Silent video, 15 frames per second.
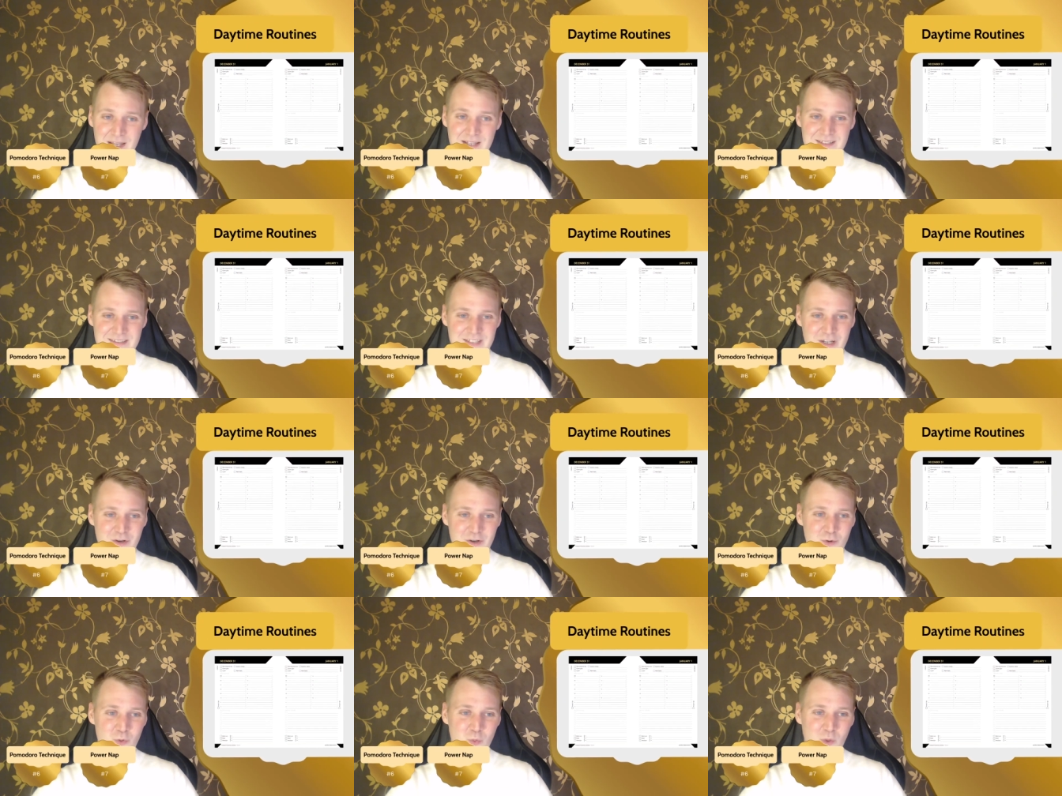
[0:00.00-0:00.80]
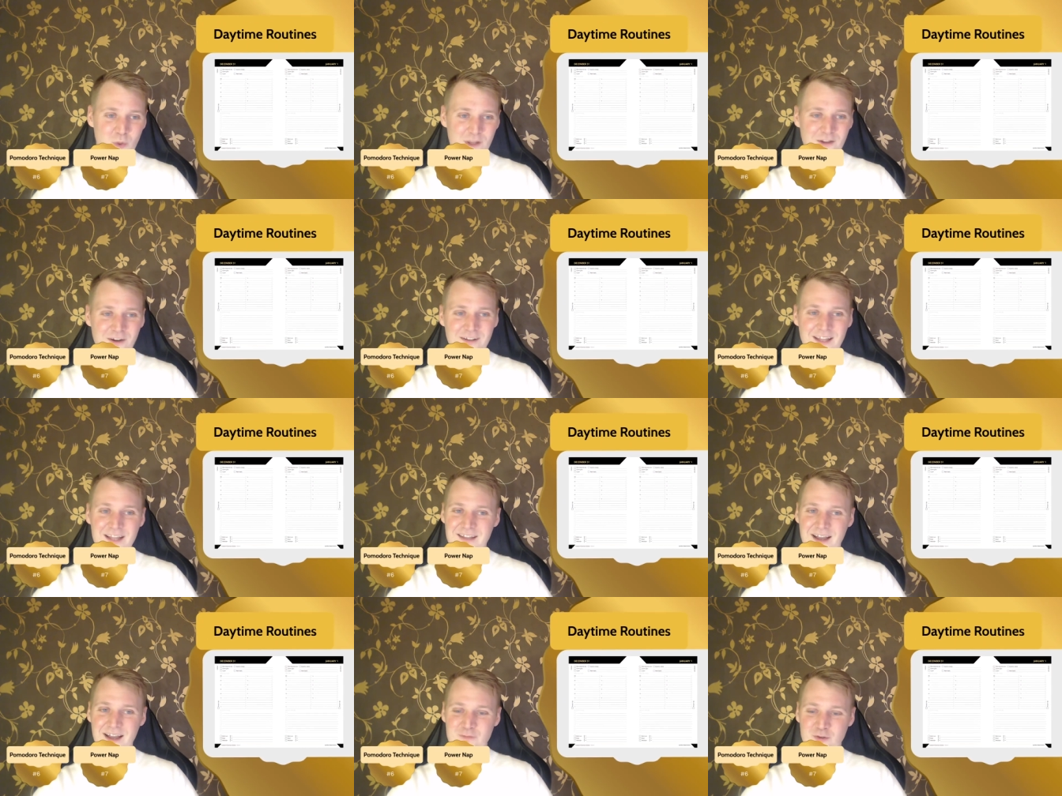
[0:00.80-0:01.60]
So, what are
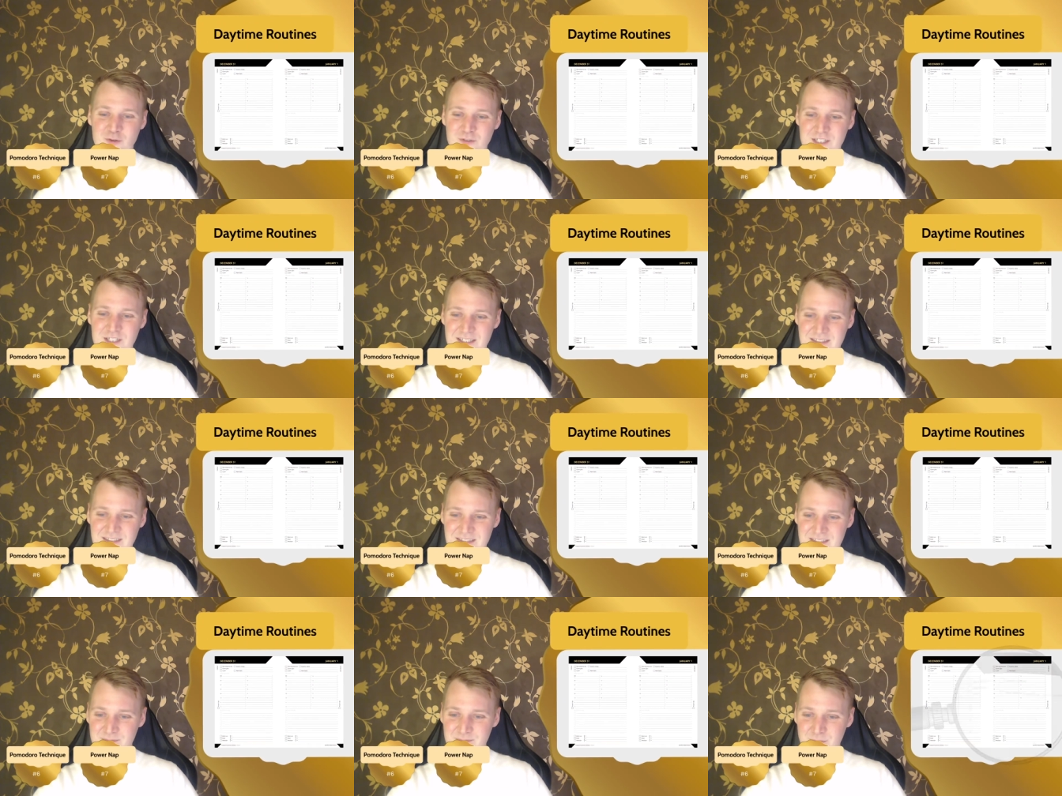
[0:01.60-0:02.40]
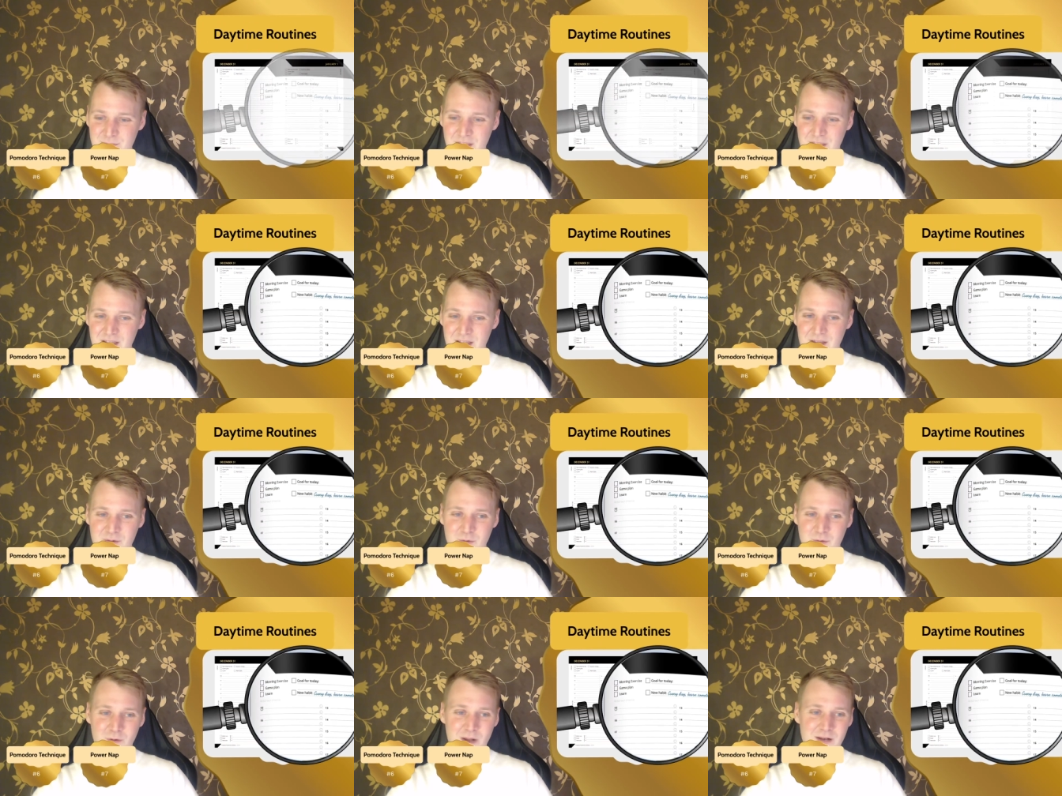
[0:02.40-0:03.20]
daytime routines?
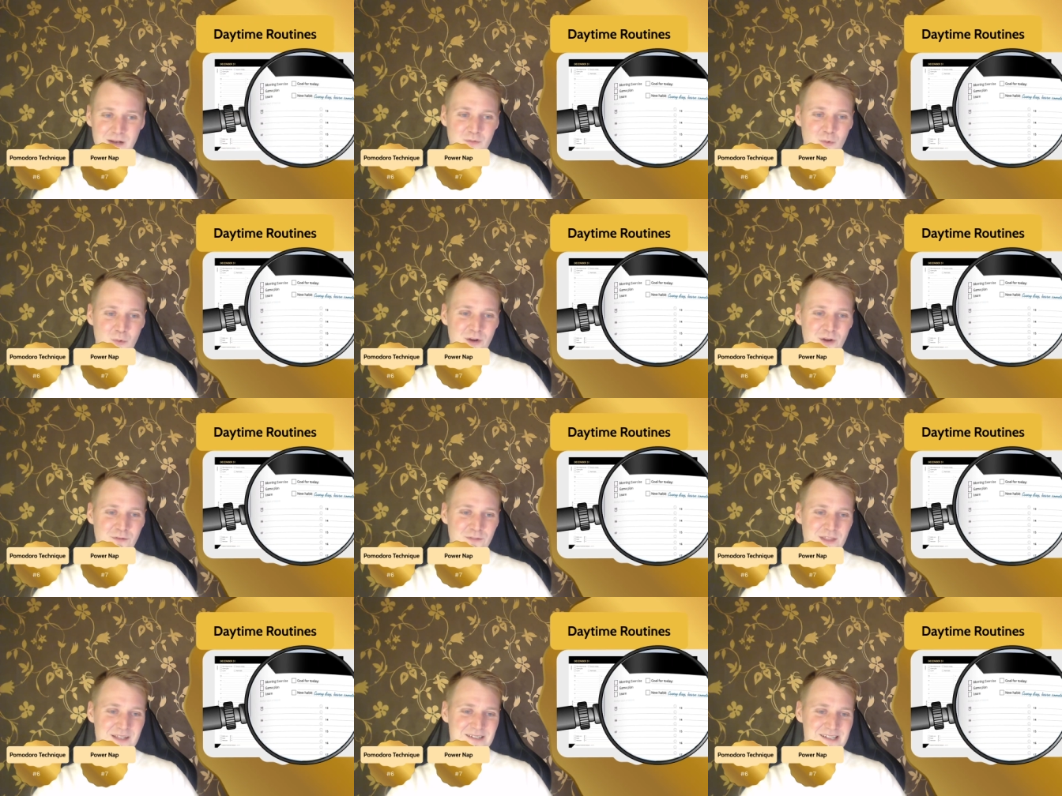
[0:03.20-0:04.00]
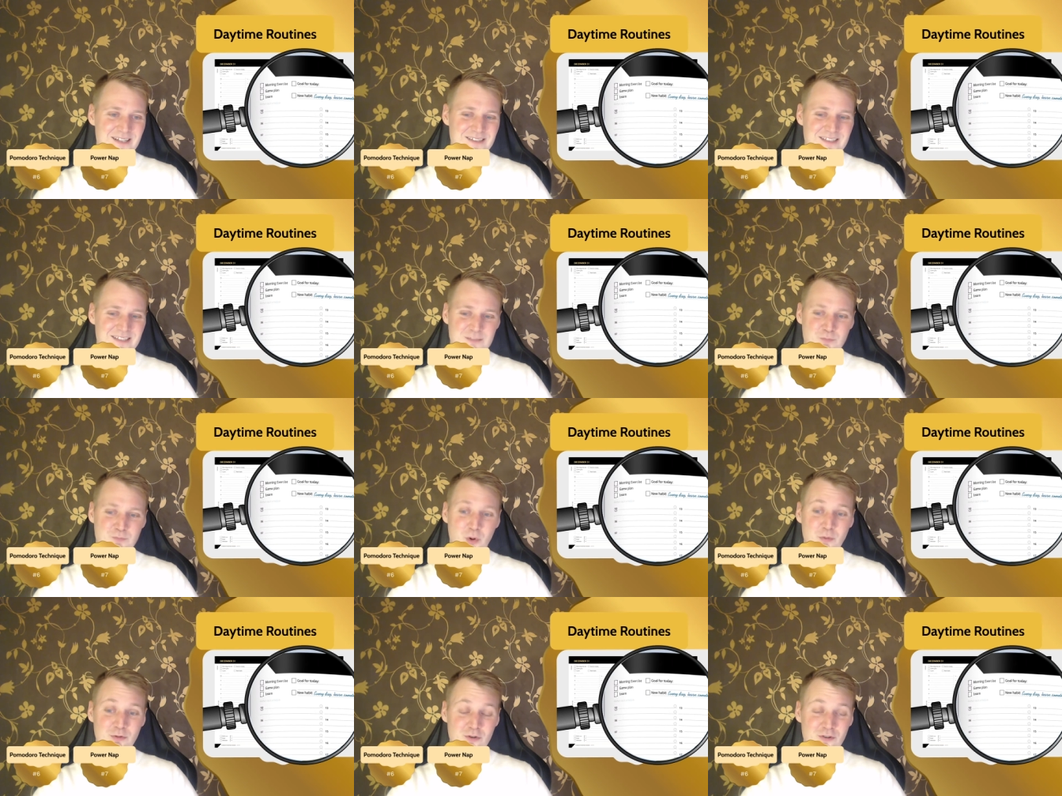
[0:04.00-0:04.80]
Well, one of these things is
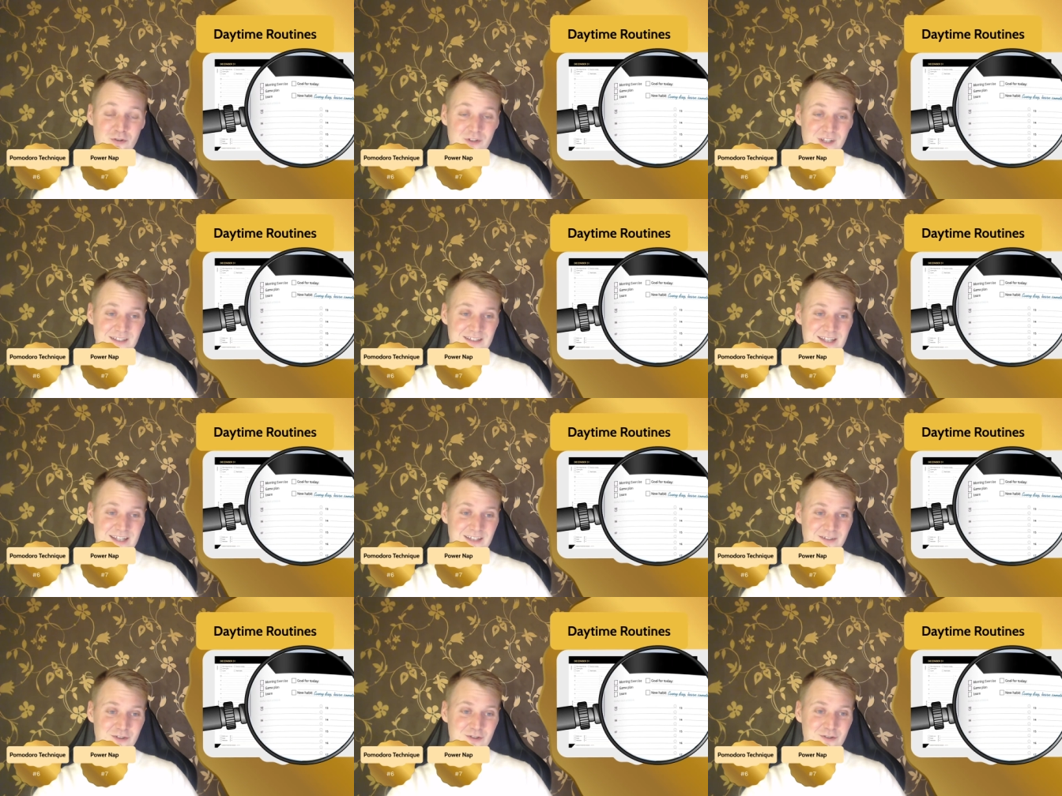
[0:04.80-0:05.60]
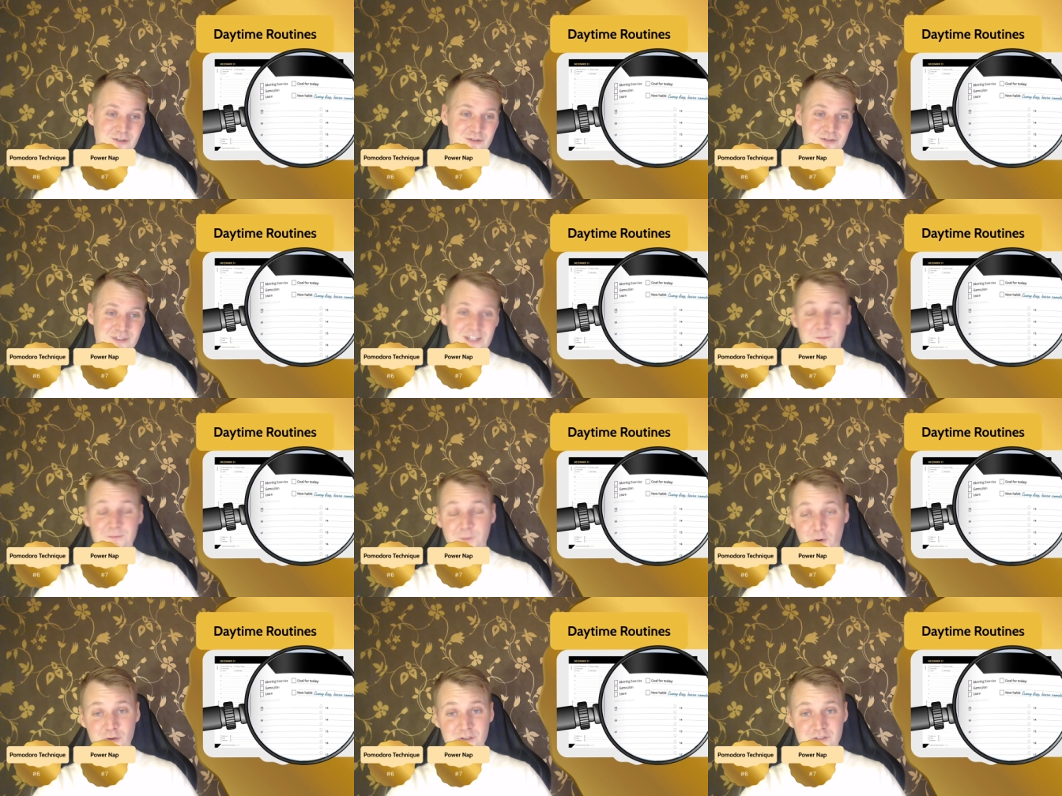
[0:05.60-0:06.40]
Pomodoro technique to stay
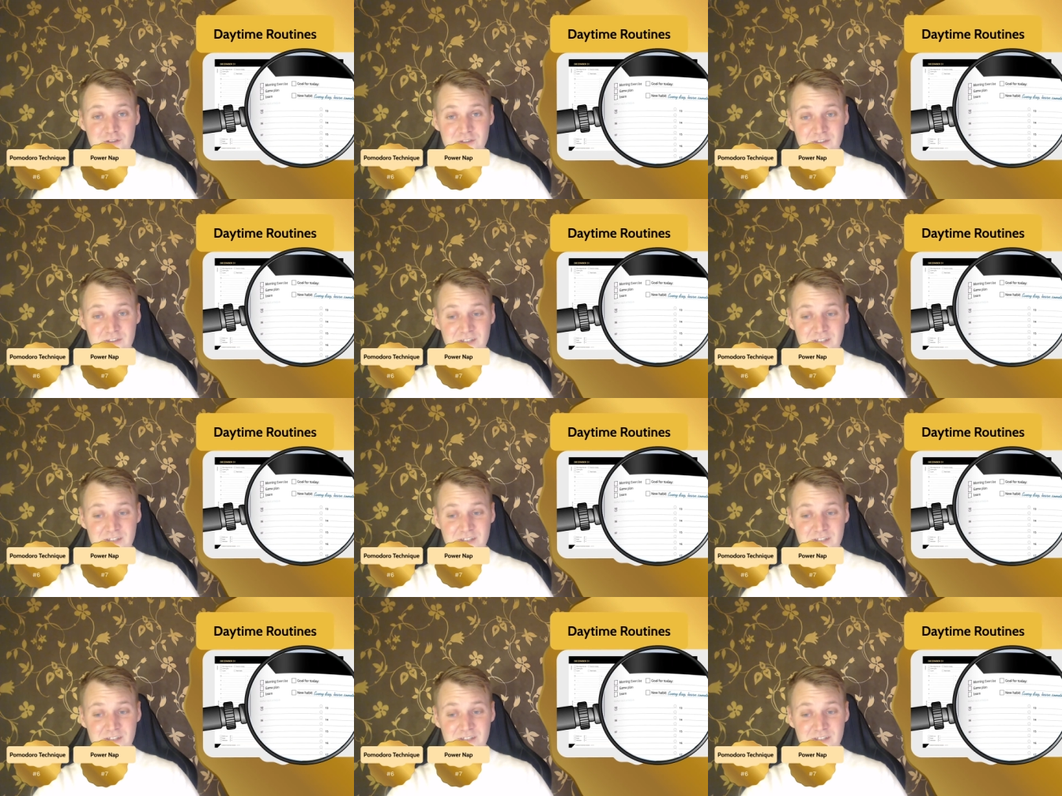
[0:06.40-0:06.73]
focused